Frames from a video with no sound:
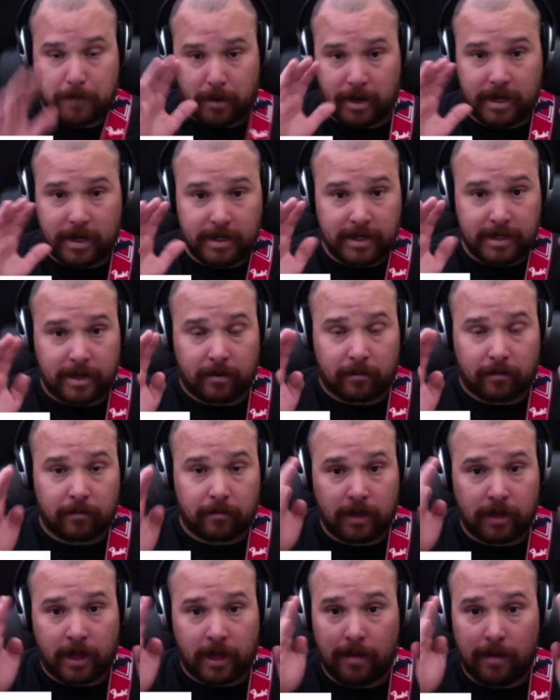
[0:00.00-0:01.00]
break it down.
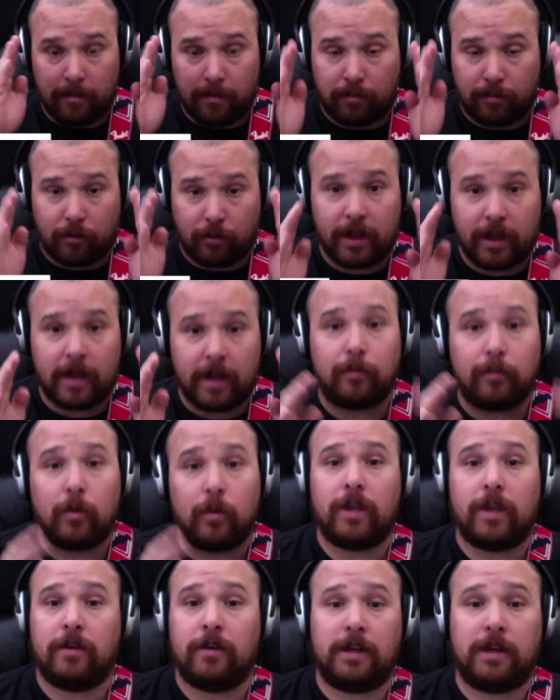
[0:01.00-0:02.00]
Okay, break up
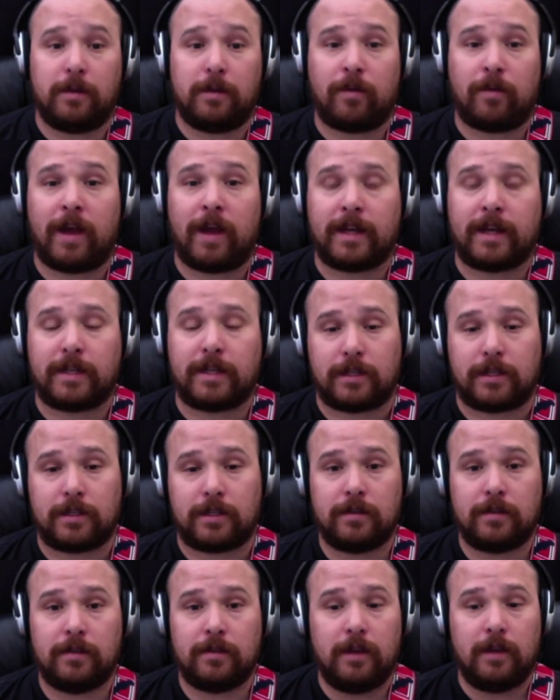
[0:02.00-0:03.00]
what you need to
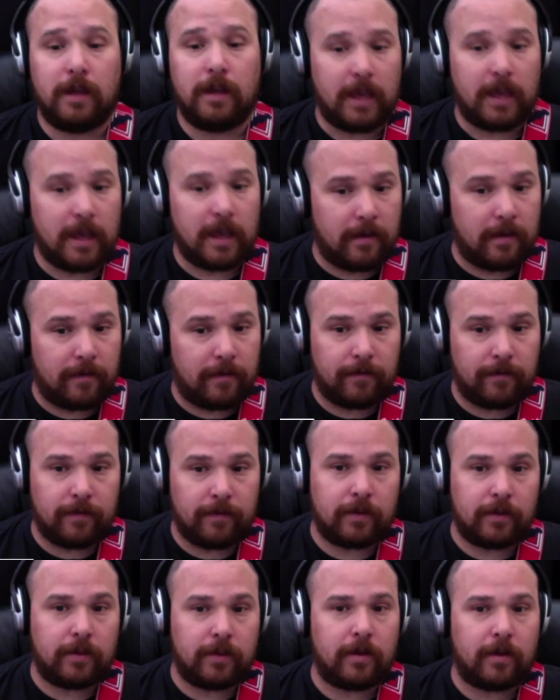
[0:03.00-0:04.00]
practice. If
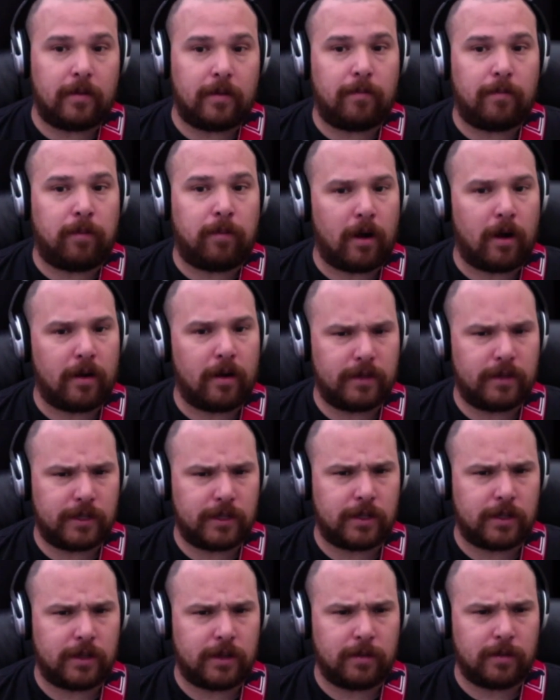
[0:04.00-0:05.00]
the part of
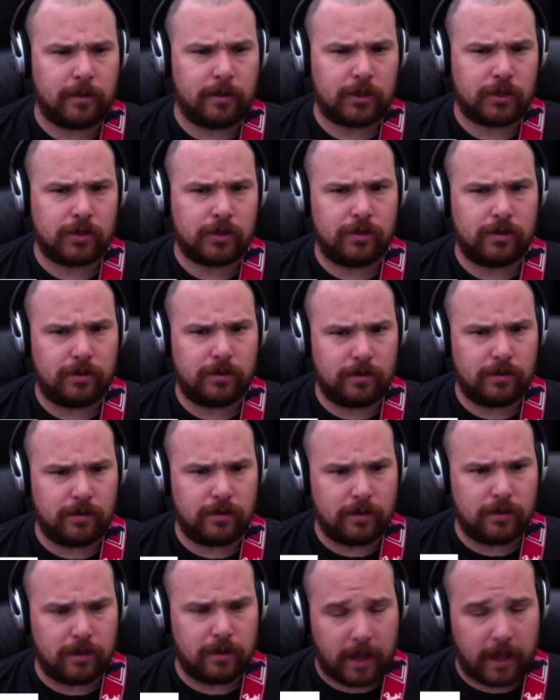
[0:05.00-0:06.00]
the song
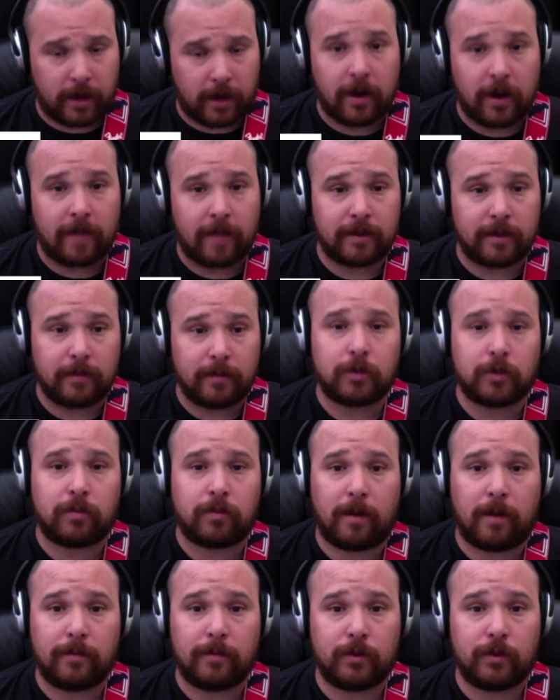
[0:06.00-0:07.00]
that you're having the
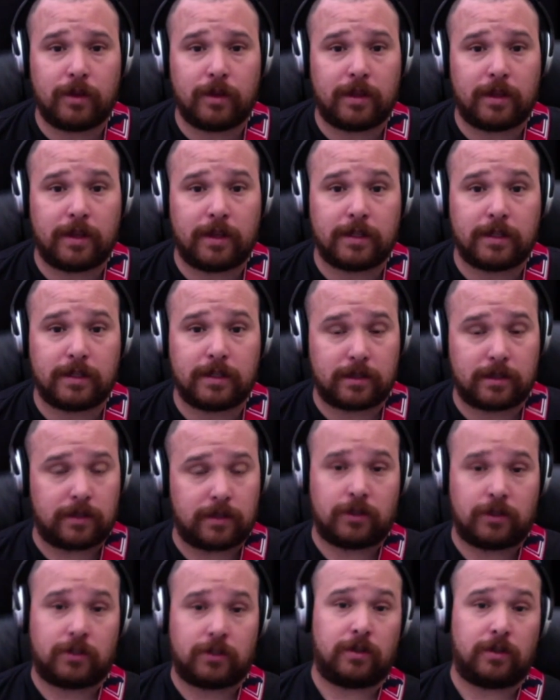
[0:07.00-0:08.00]
most problems with is,
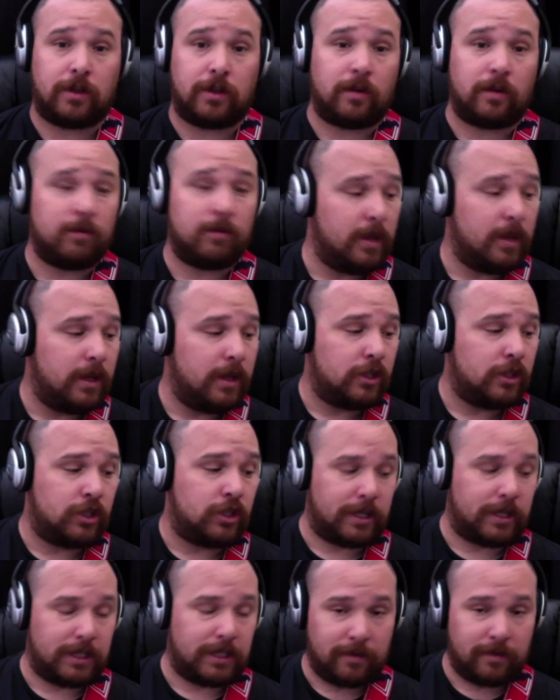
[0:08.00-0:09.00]

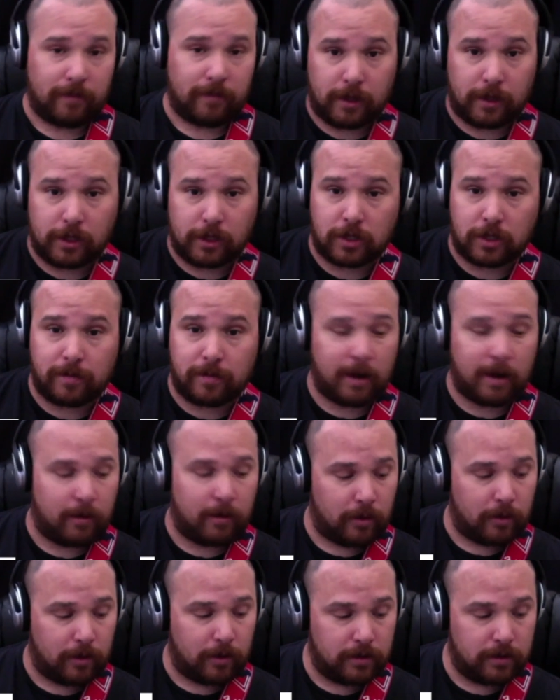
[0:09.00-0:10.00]
changing from the G
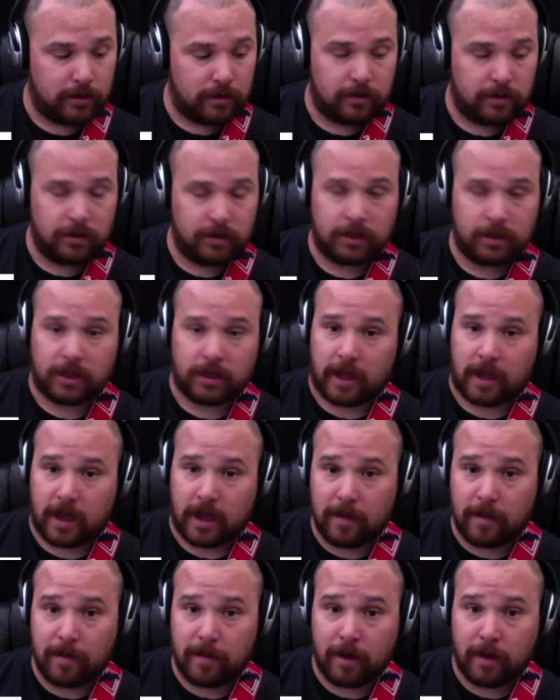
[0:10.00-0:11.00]
power chord to the
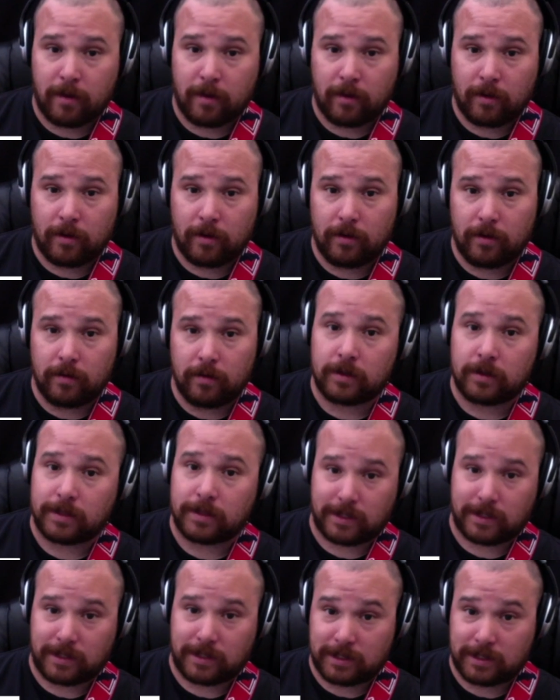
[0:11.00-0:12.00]
A power chord,
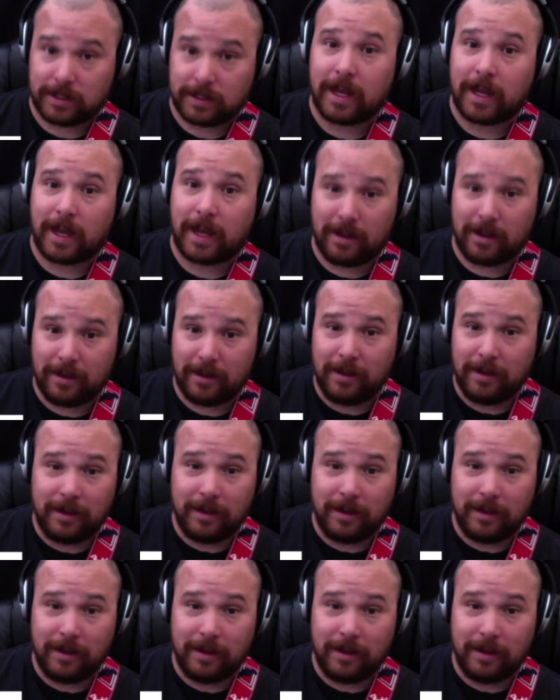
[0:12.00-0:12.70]
because this is an A,